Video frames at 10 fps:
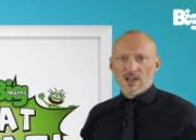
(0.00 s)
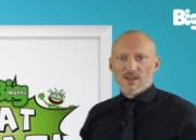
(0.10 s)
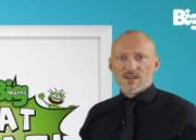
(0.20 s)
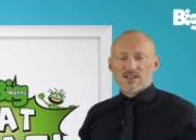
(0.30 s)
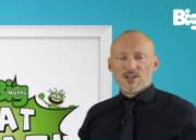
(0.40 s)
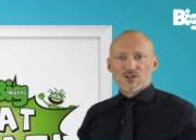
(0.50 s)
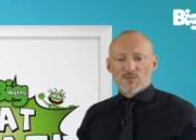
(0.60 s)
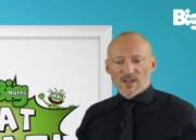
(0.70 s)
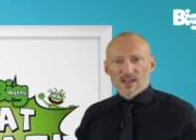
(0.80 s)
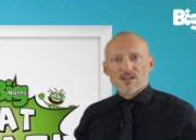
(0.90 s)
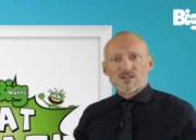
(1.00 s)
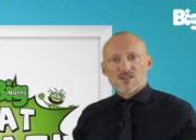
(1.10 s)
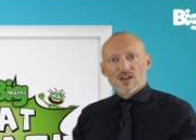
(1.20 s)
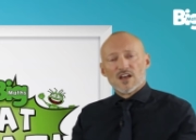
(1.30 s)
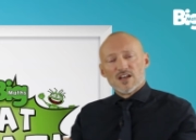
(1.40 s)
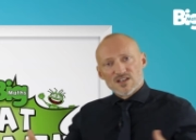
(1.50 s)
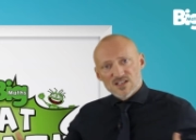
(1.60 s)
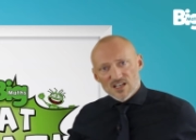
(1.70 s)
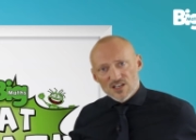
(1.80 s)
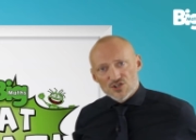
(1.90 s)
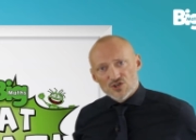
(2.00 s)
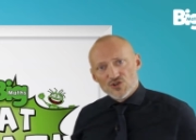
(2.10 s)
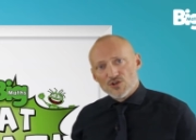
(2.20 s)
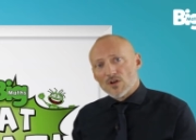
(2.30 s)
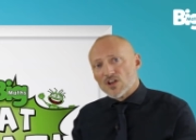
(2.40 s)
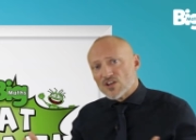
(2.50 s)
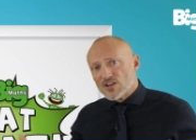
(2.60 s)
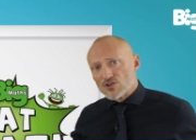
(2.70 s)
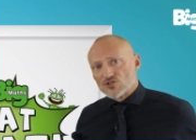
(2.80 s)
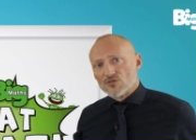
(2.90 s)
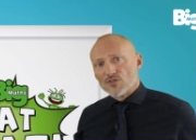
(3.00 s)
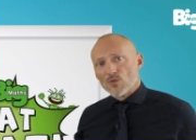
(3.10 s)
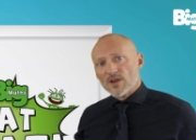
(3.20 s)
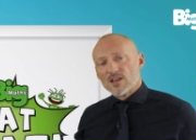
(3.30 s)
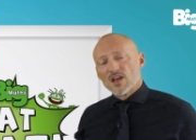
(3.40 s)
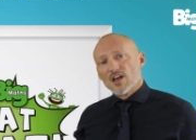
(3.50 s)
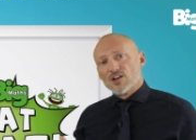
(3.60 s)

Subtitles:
The teacher begins to teach new learning during the week